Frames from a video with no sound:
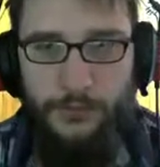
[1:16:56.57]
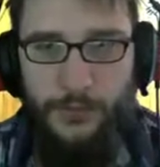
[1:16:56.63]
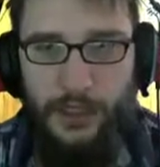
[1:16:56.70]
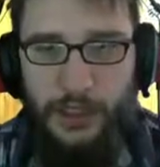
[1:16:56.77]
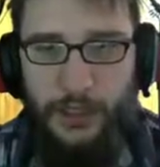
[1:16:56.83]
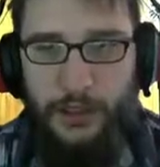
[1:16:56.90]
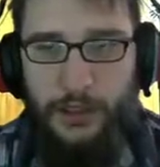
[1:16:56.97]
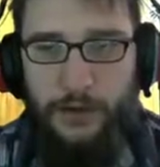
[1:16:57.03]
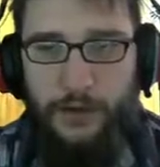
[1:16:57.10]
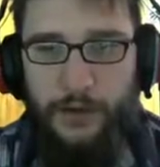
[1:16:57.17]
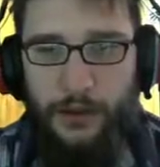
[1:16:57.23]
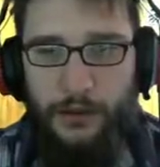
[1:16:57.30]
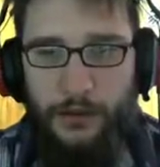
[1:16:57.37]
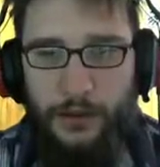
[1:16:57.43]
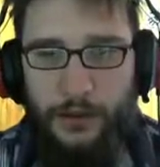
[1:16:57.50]
And
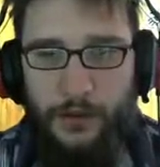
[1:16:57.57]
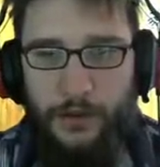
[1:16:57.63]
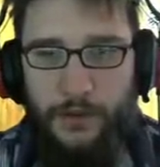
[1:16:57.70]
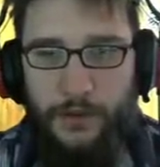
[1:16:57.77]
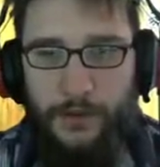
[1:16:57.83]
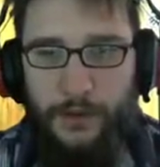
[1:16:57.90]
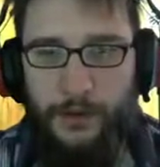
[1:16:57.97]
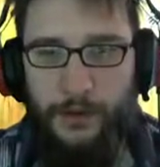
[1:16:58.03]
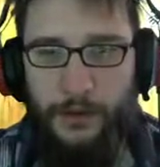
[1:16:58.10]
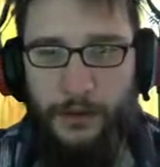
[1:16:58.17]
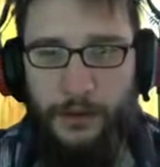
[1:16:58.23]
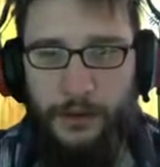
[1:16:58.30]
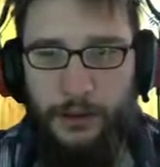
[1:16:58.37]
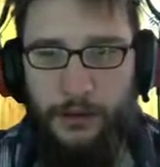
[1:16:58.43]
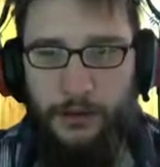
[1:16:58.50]
there is the
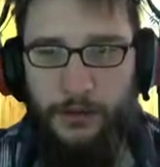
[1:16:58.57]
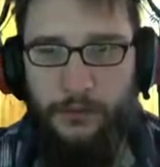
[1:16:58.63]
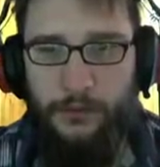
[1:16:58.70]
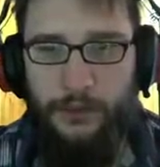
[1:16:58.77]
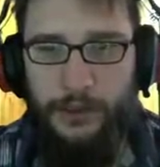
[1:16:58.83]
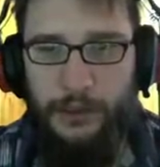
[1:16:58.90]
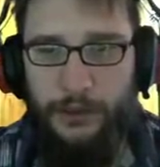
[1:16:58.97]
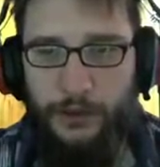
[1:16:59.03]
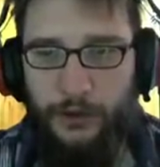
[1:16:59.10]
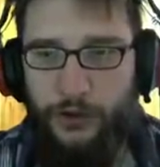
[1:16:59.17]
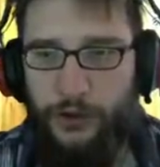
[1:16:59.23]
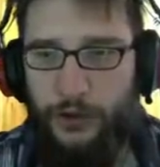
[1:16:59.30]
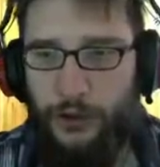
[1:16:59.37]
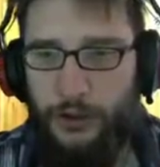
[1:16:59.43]
little village.